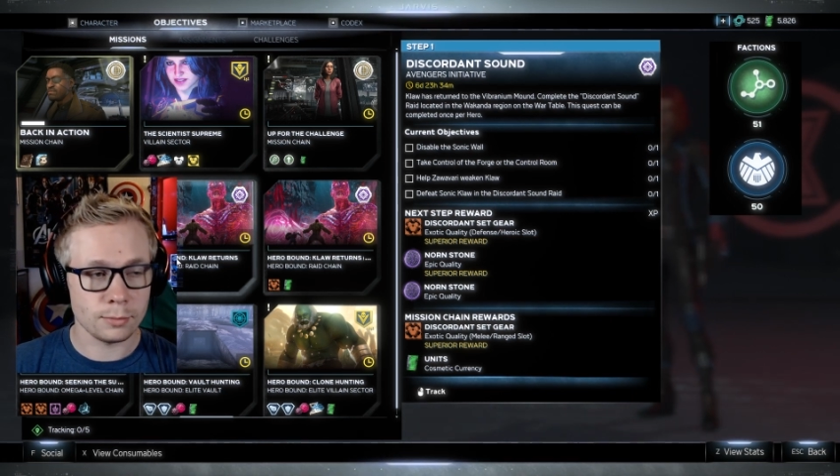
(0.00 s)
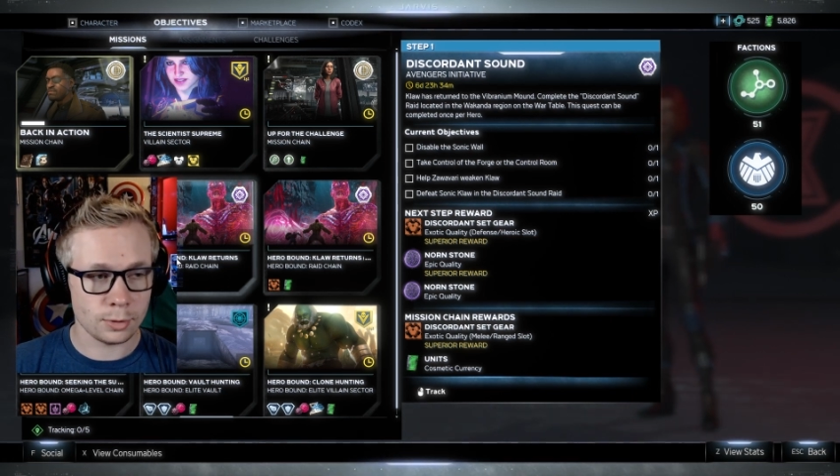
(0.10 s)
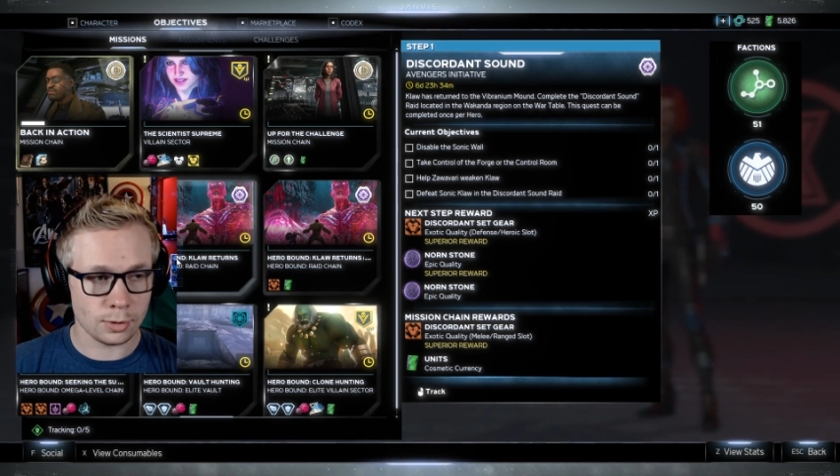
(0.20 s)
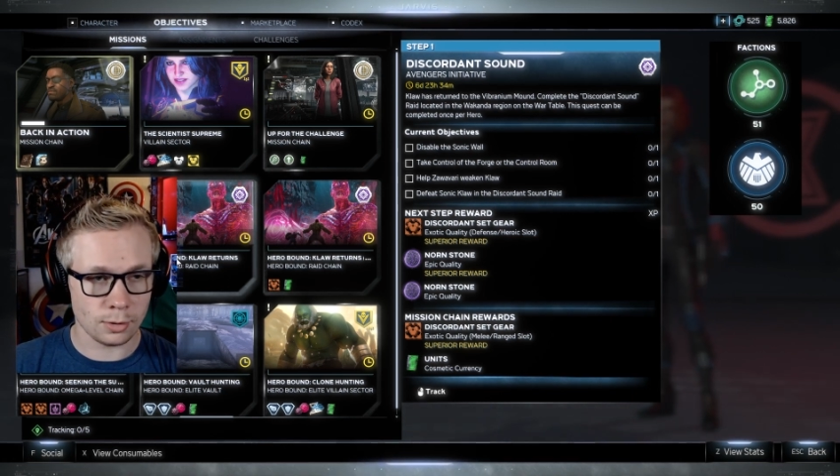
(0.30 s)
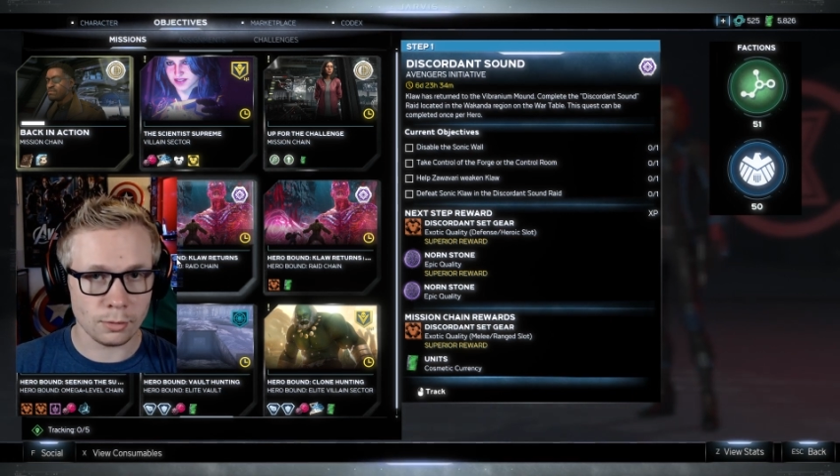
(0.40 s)

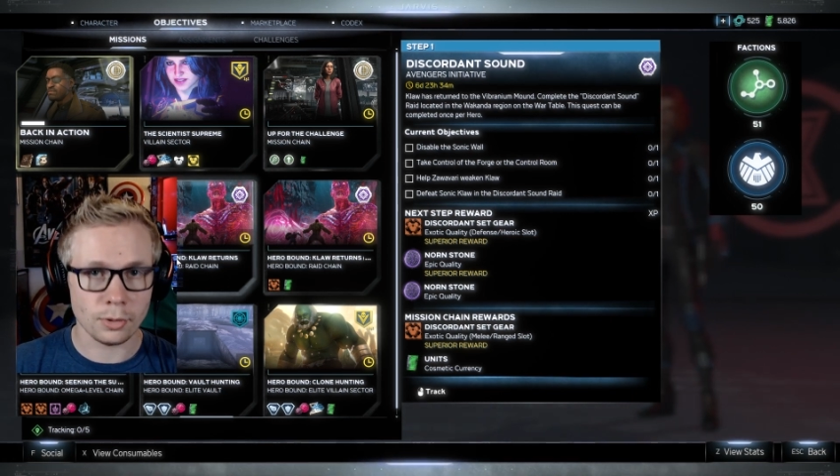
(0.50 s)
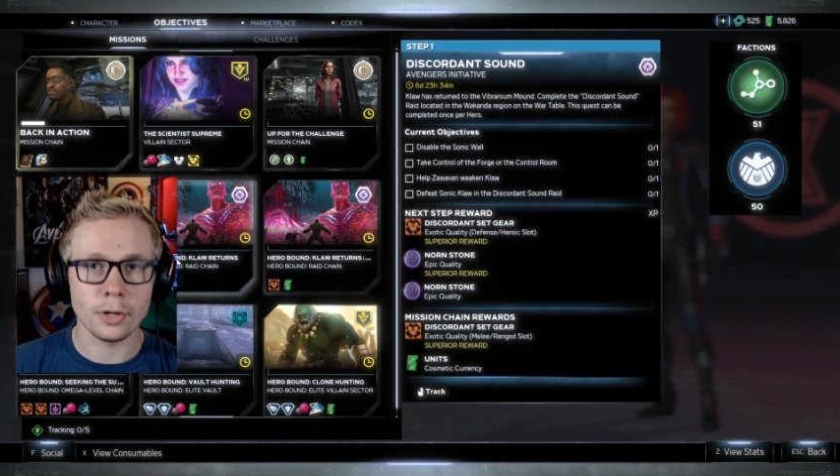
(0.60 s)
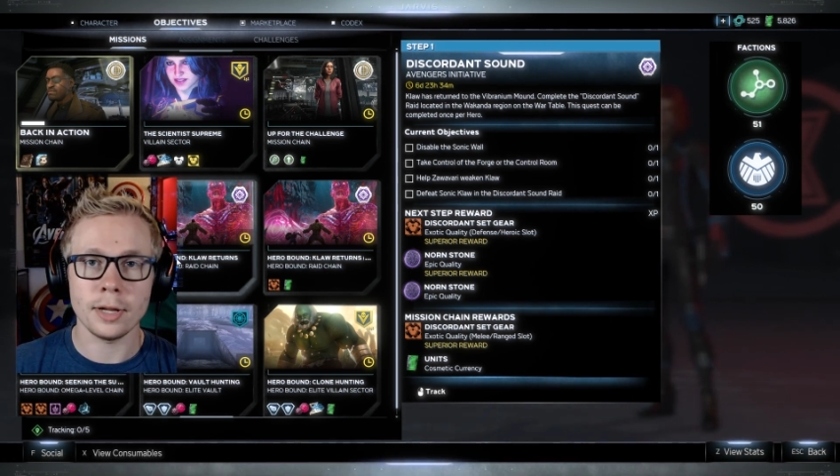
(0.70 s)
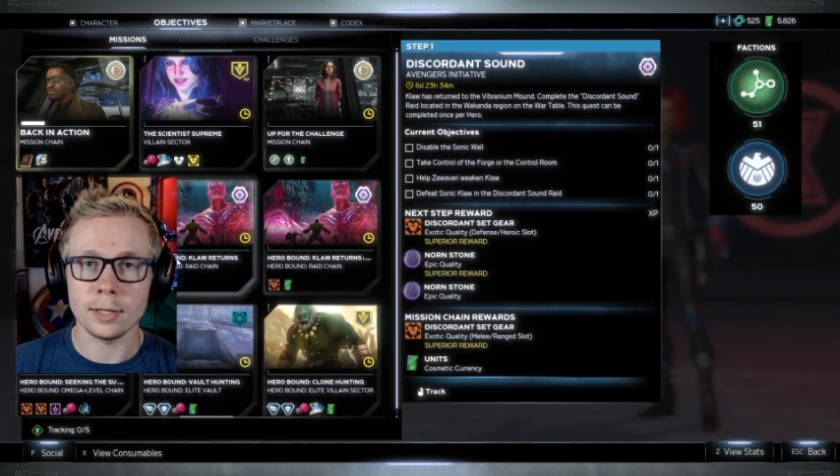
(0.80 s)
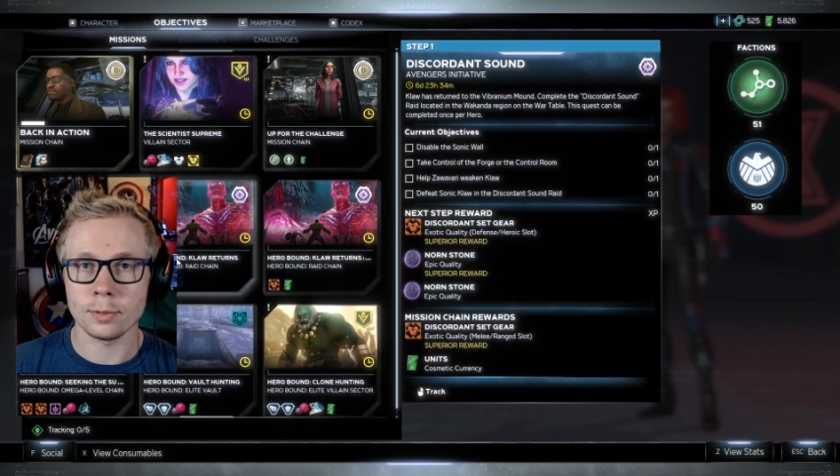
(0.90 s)
so
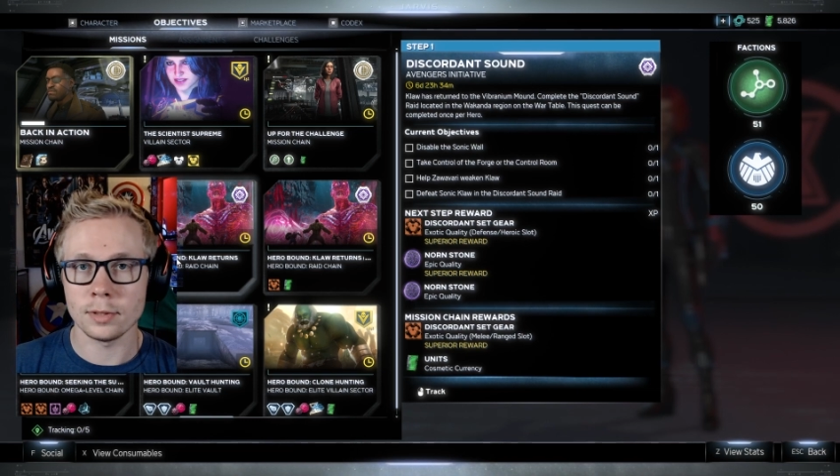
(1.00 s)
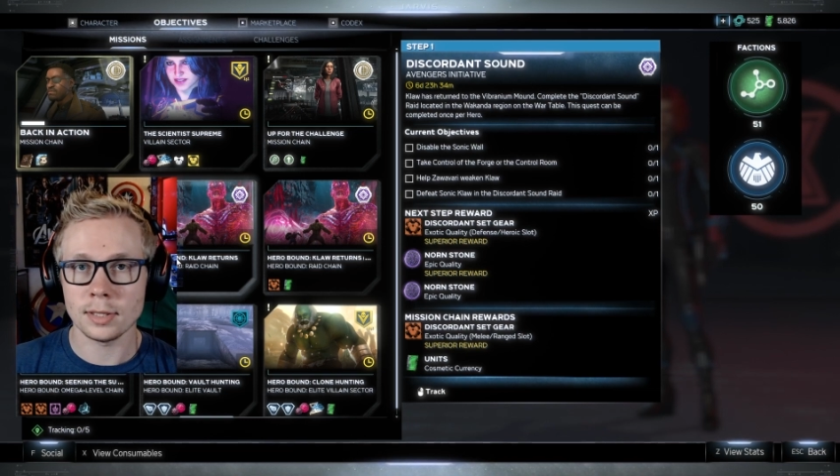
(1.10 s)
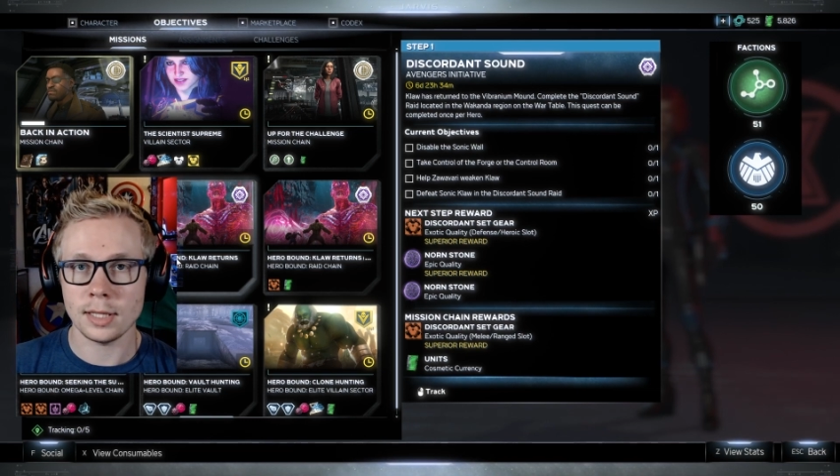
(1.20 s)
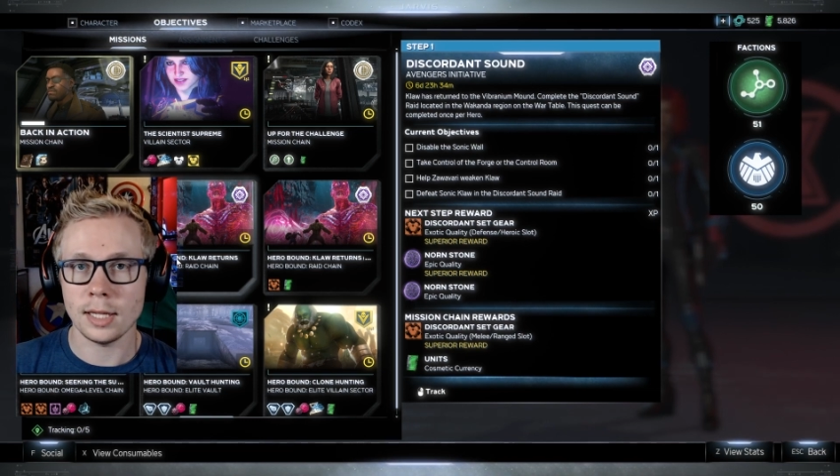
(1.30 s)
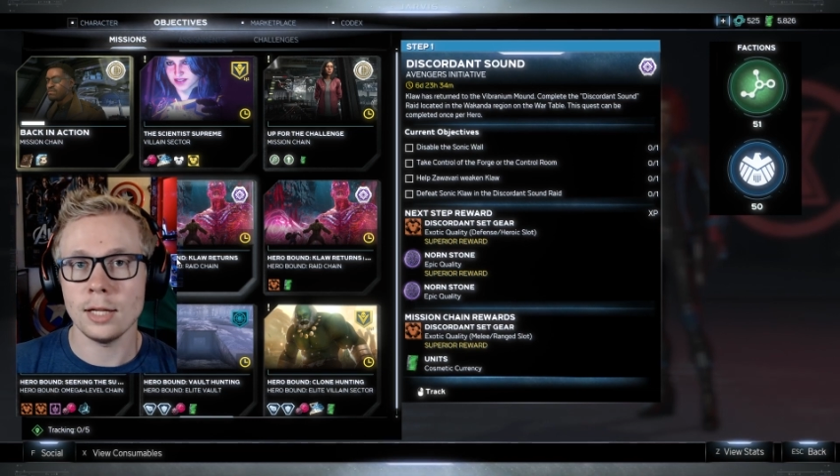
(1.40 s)
long as once
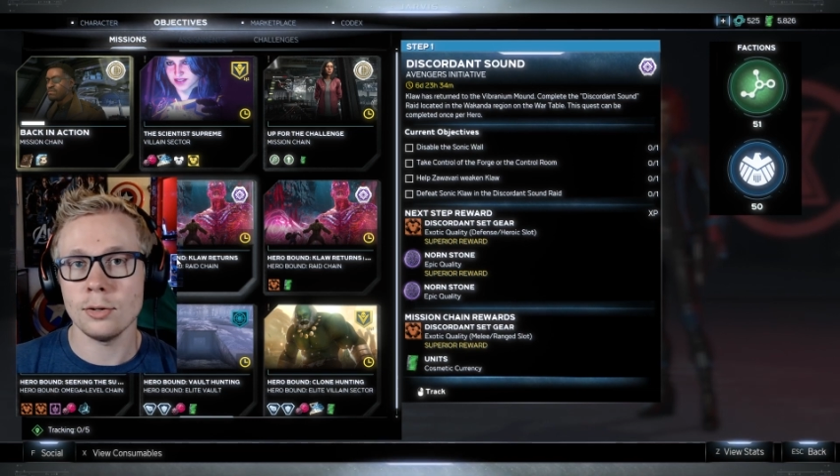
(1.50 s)
again